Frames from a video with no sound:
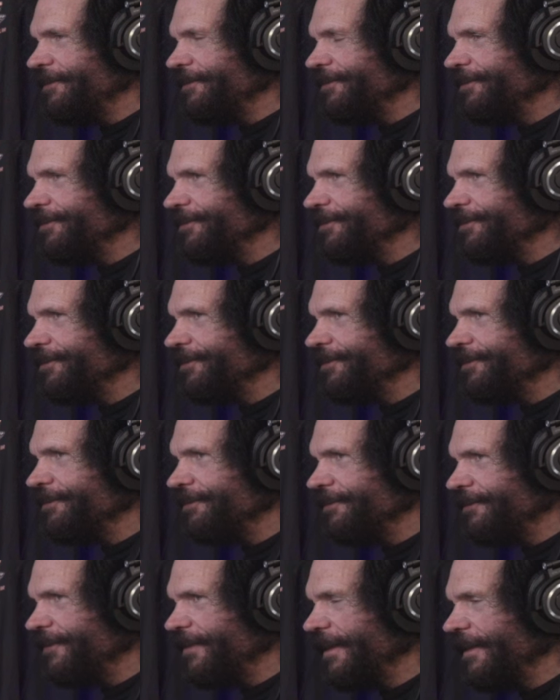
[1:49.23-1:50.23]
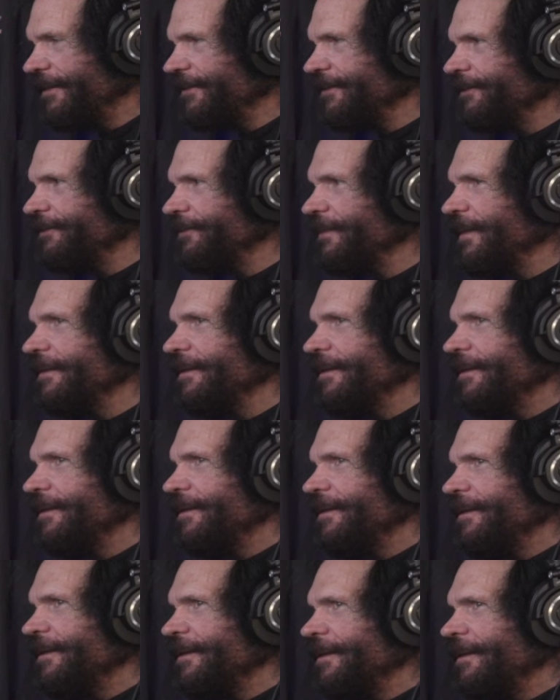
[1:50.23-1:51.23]
South side? What area in the south
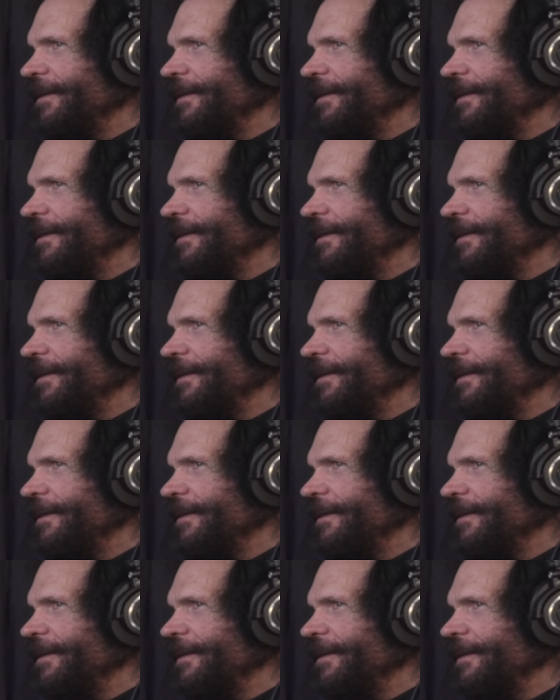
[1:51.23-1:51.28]
side?